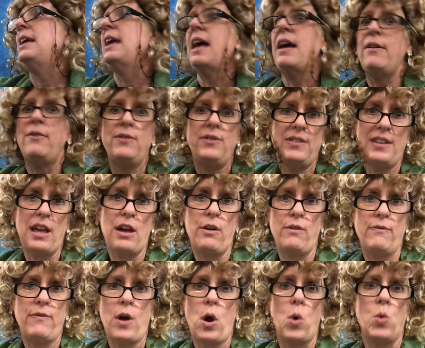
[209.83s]
have
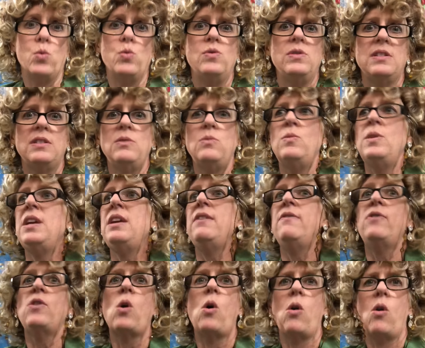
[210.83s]
cell phones and
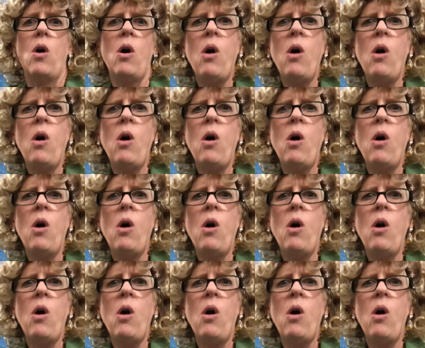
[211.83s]
we've got